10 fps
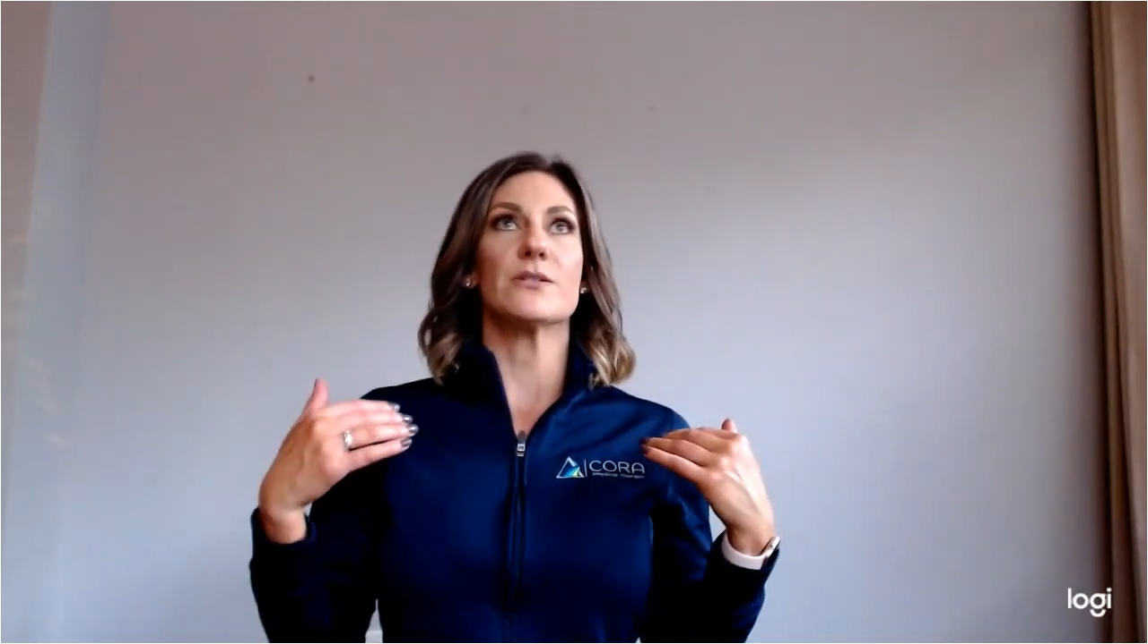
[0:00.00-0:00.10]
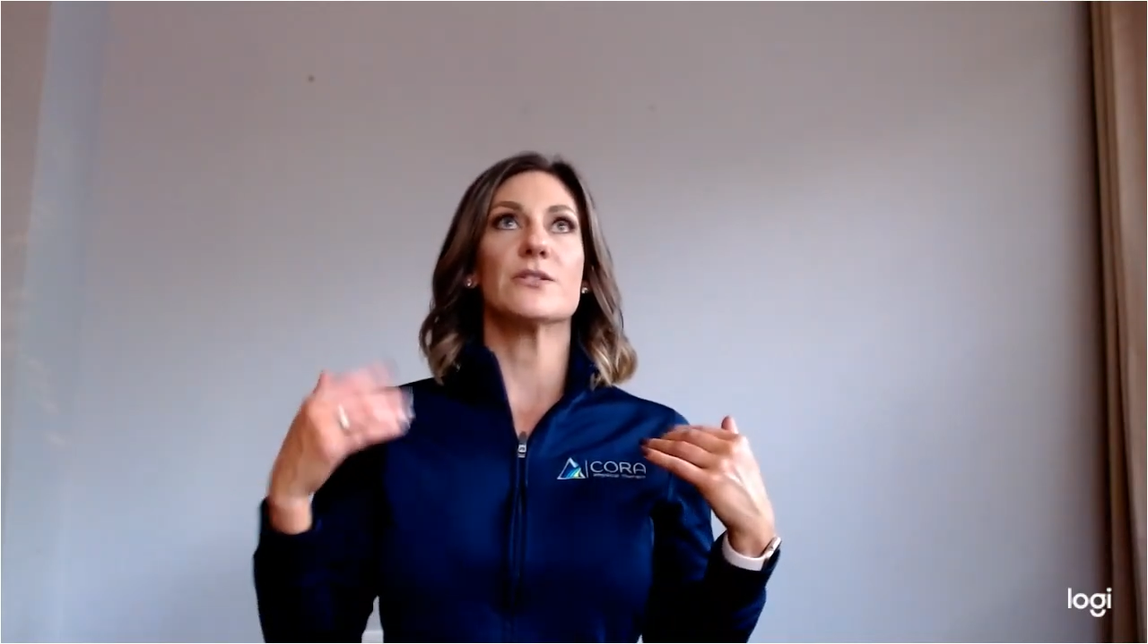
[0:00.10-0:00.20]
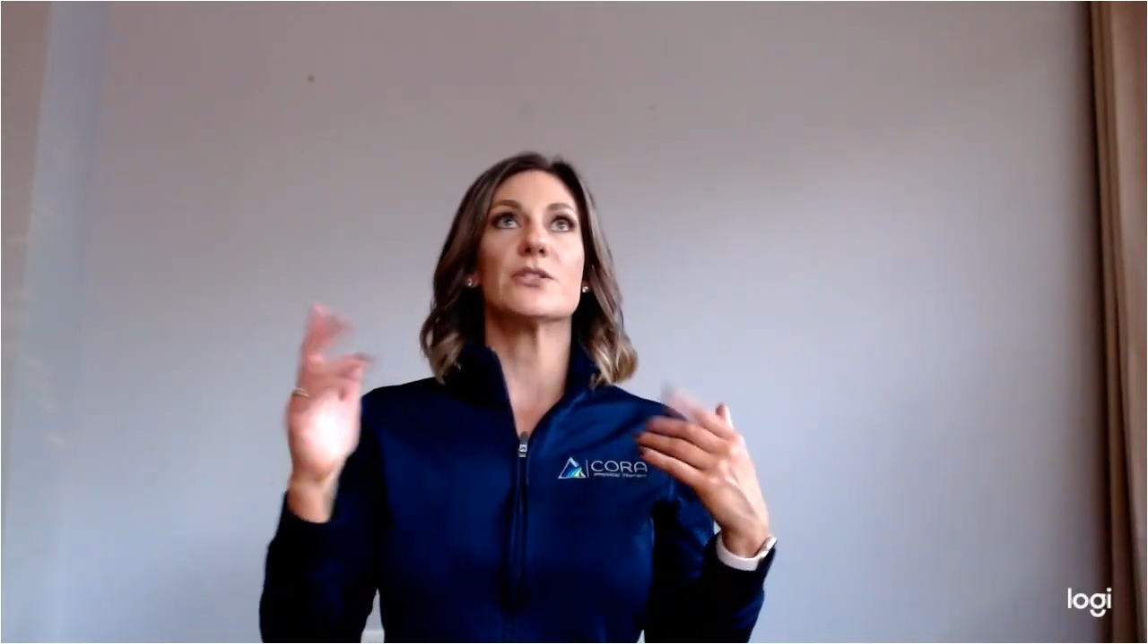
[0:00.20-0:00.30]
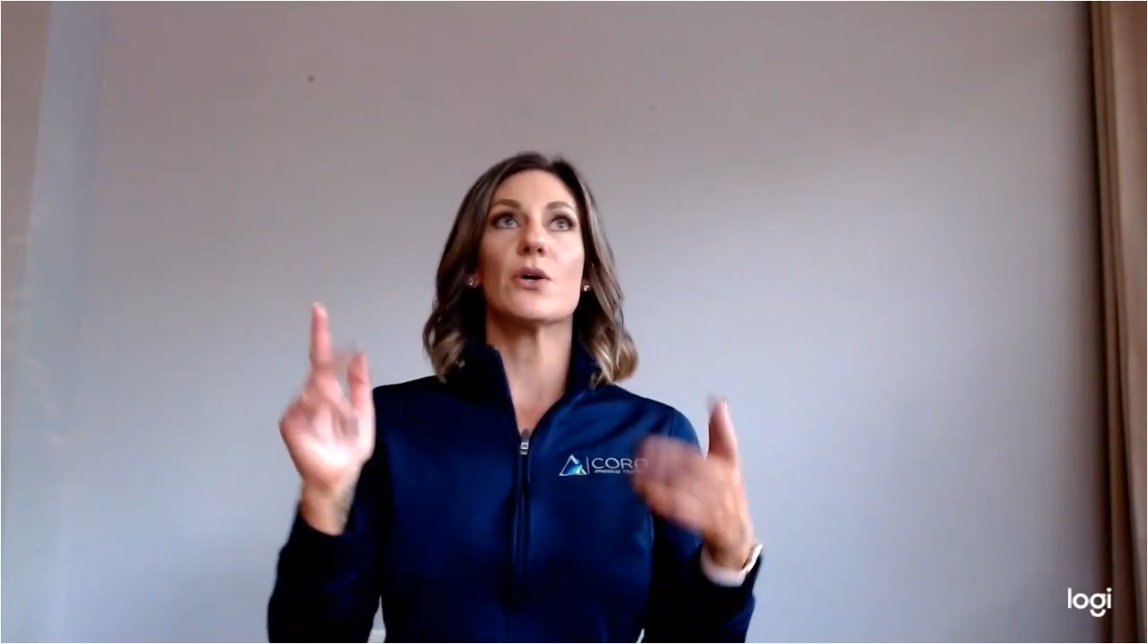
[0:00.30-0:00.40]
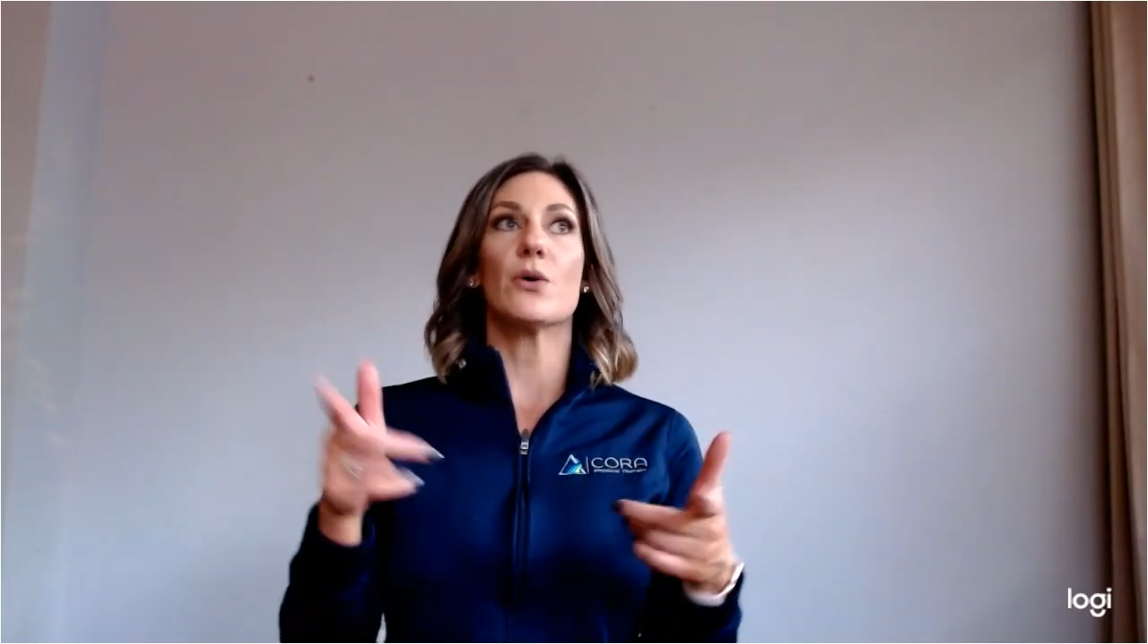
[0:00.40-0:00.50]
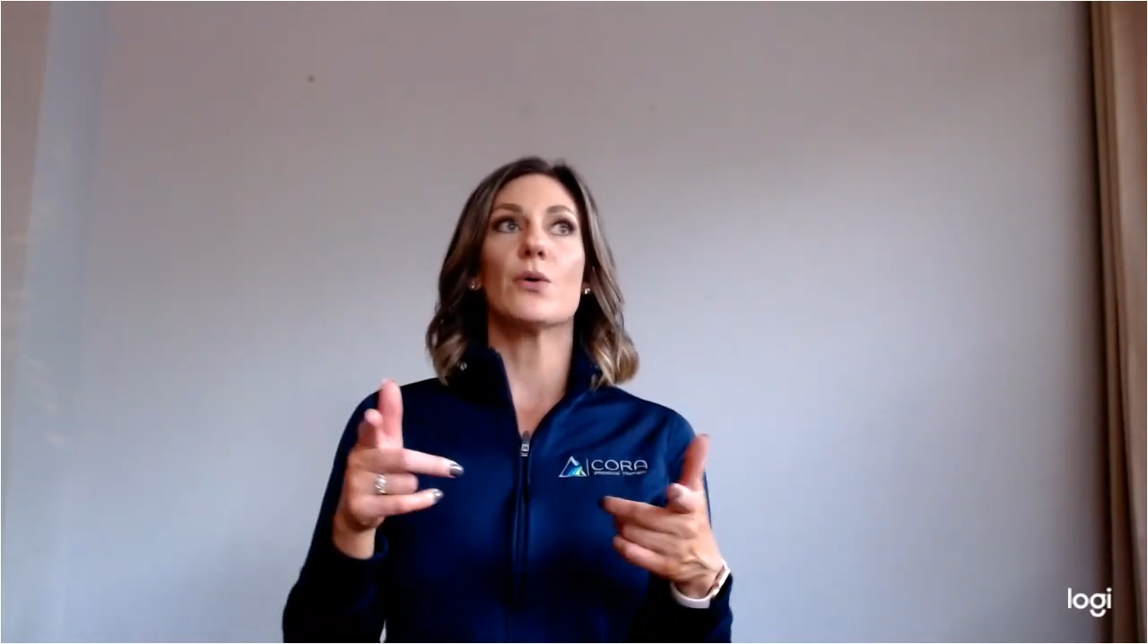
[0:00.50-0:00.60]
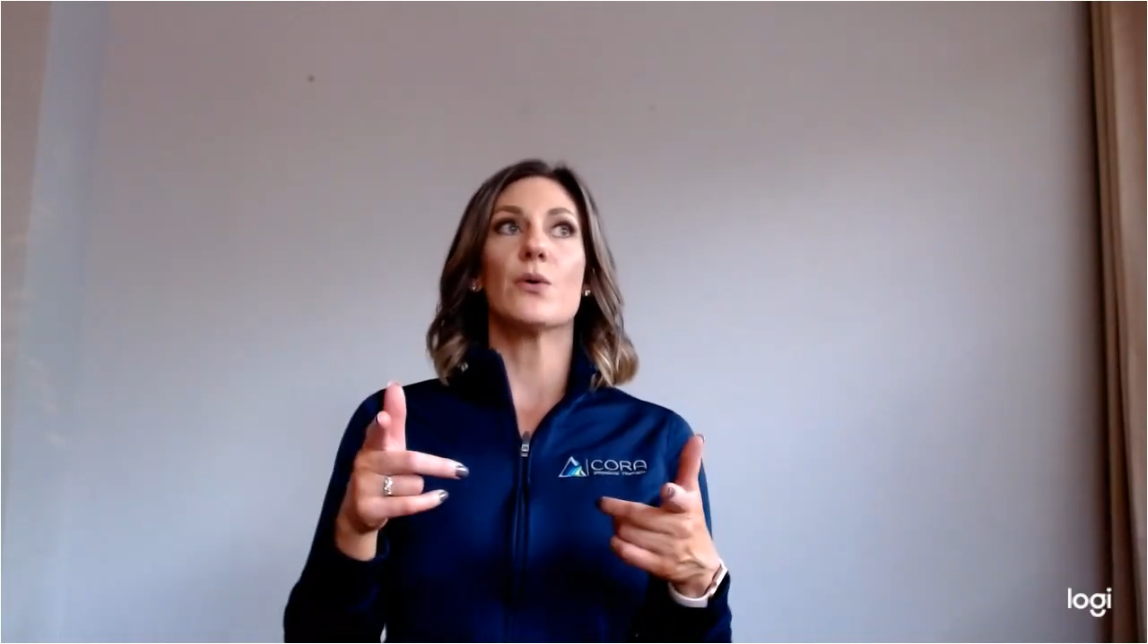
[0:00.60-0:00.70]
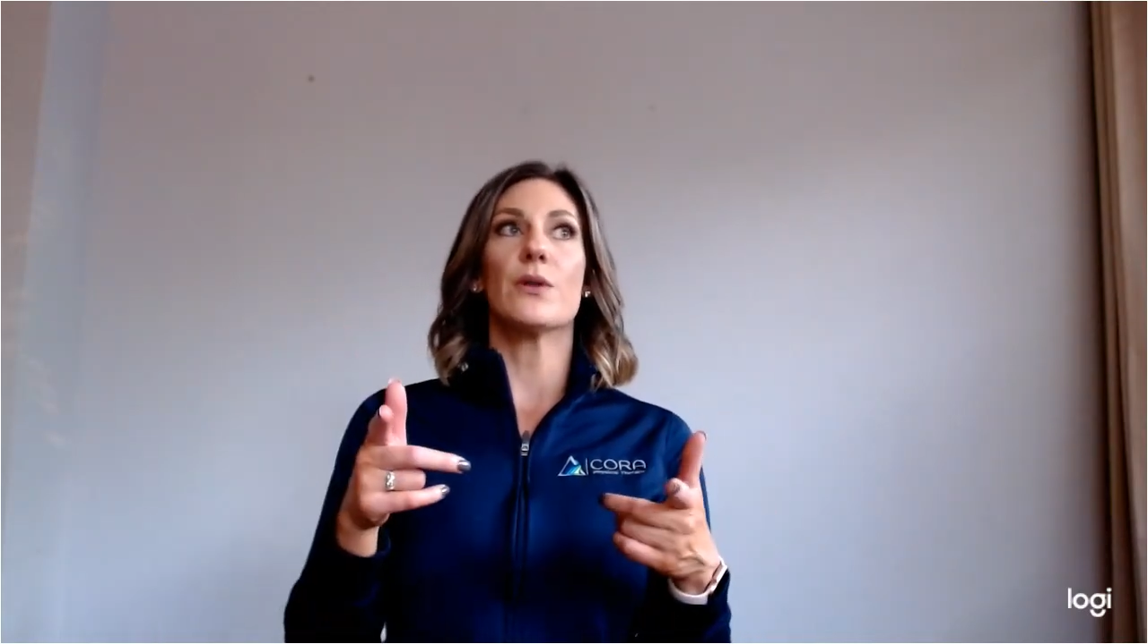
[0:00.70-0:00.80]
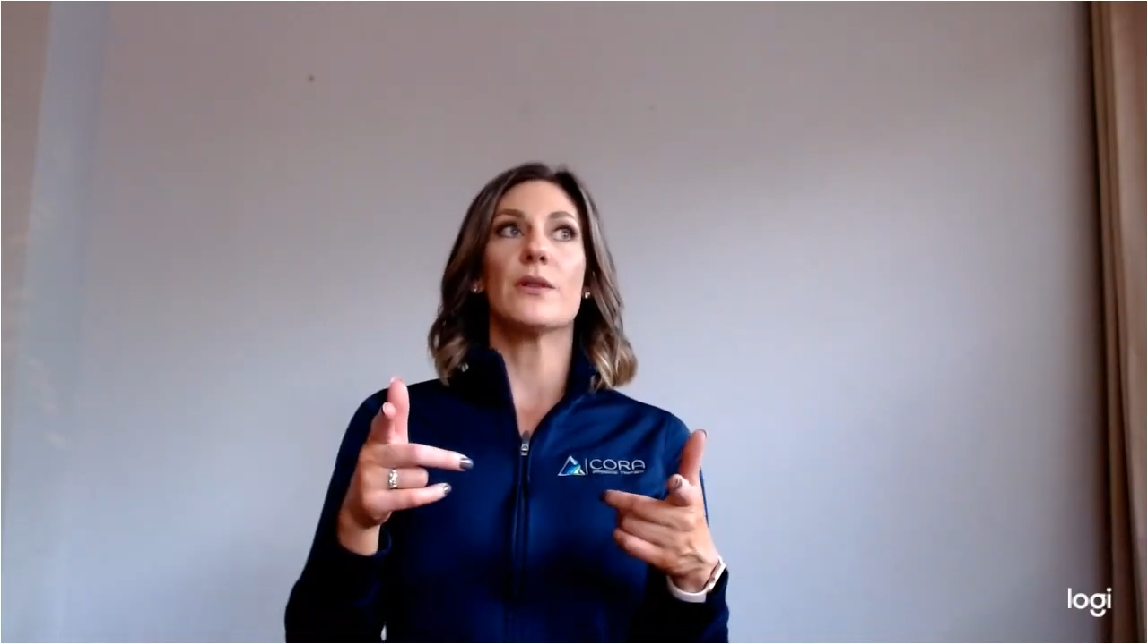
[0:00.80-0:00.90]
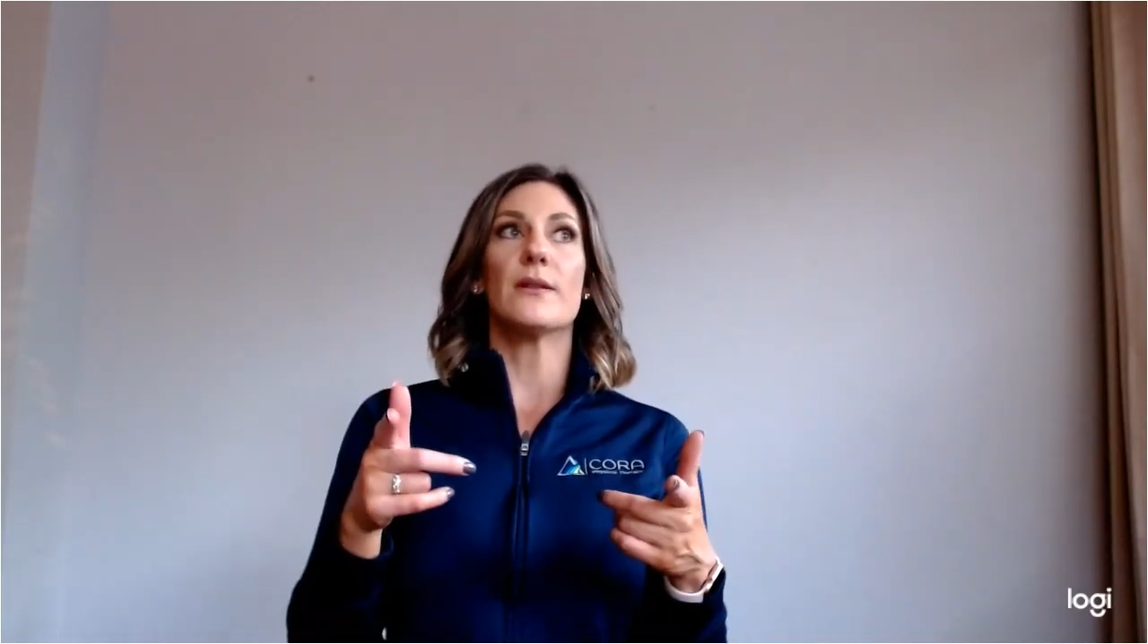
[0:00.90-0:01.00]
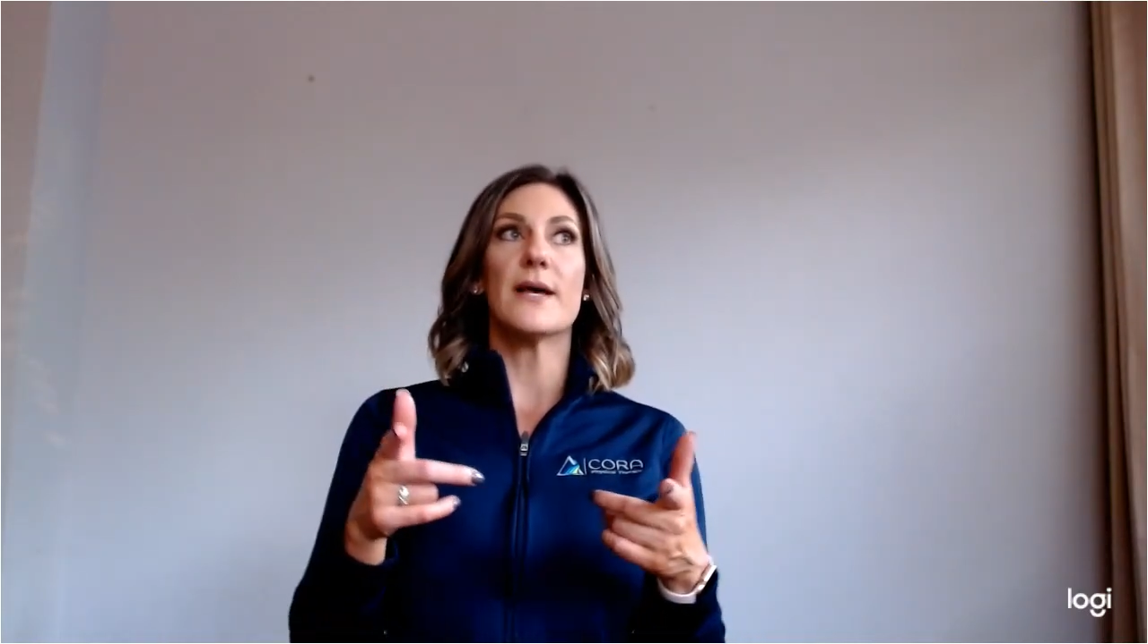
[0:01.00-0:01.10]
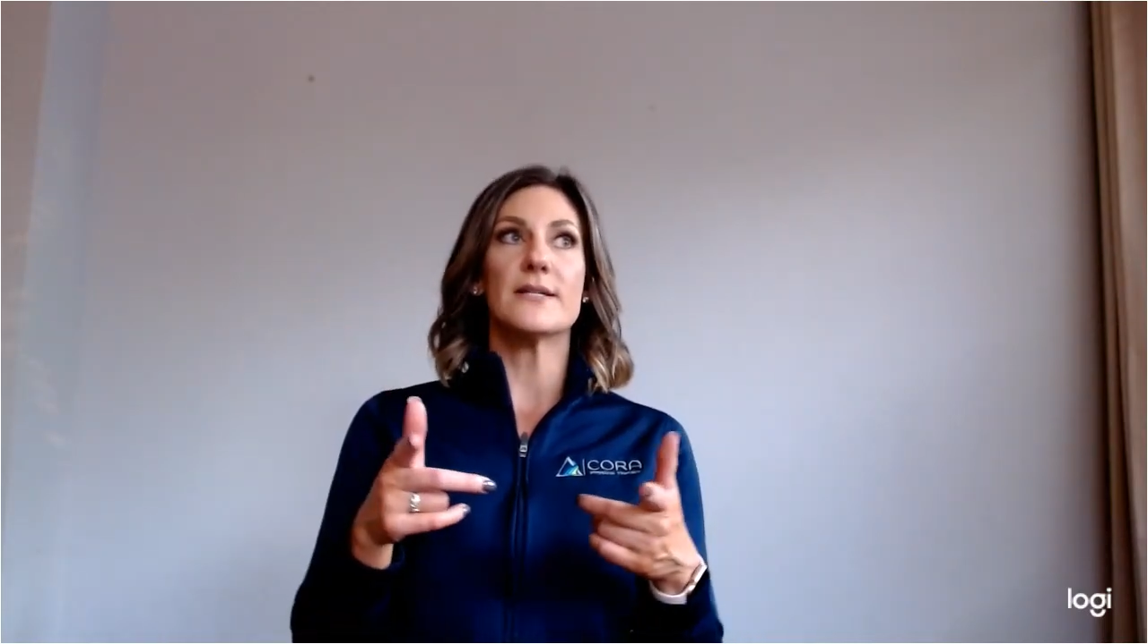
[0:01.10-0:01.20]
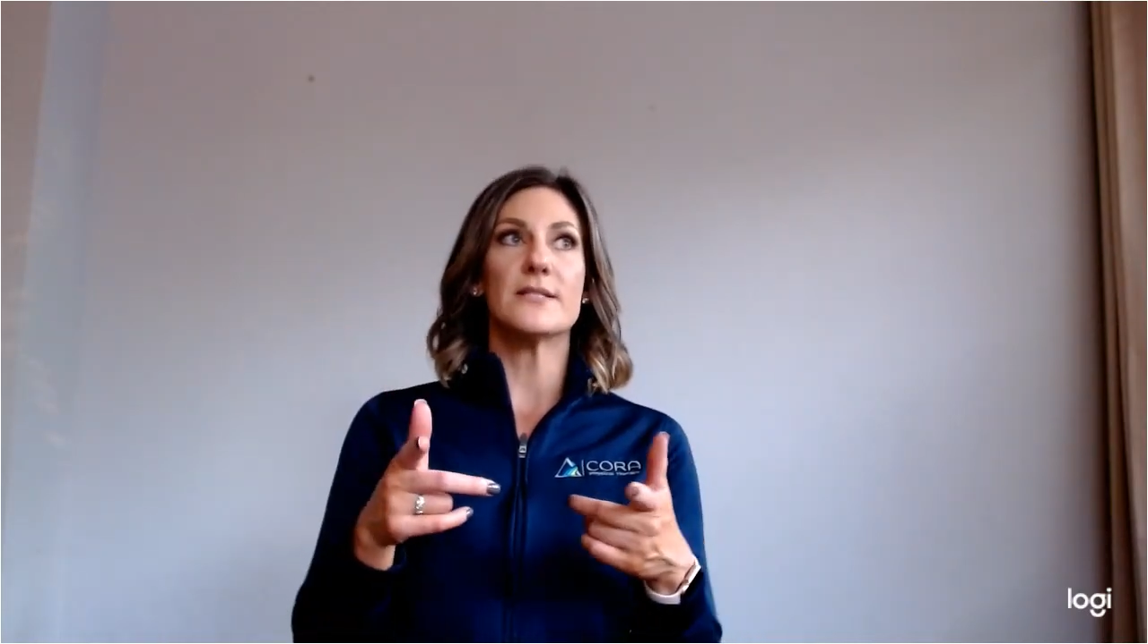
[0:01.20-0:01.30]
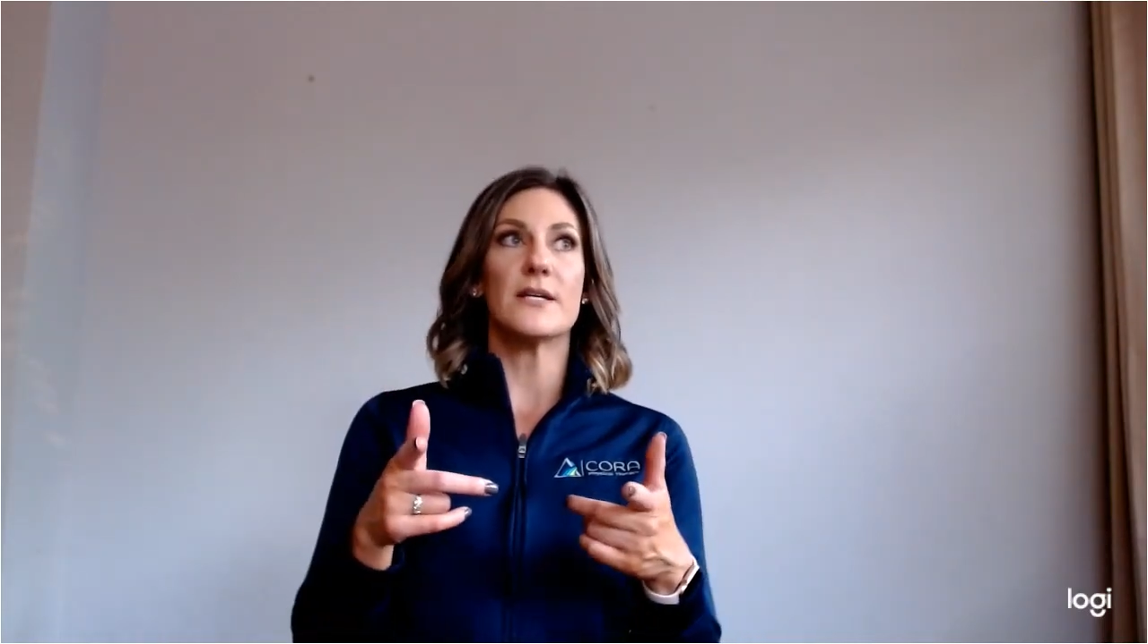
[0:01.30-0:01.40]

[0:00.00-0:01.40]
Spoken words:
So the last thing I